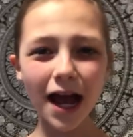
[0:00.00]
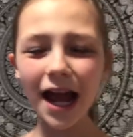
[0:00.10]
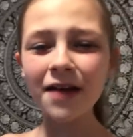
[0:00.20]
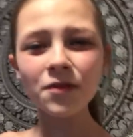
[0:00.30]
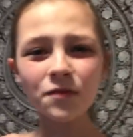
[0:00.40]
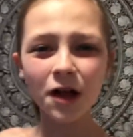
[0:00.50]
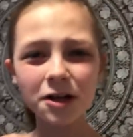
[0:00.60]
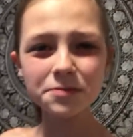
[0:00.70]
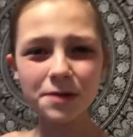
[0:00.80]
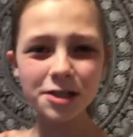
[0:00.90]
I haven't
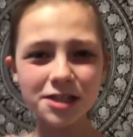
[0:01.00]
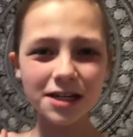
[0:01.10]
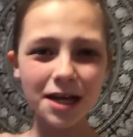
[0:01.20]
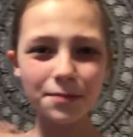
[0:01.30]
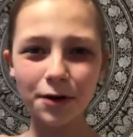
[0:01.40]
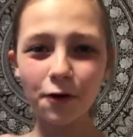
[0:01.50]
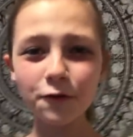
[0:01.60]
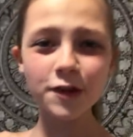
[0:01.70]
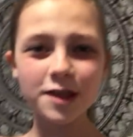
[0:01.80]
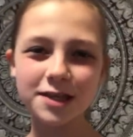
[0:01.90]
vlogged much today, but
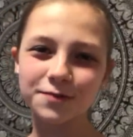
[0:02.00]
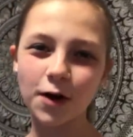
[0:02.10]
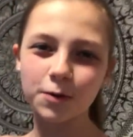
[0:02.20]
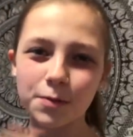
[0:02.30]
hopefully this vlog will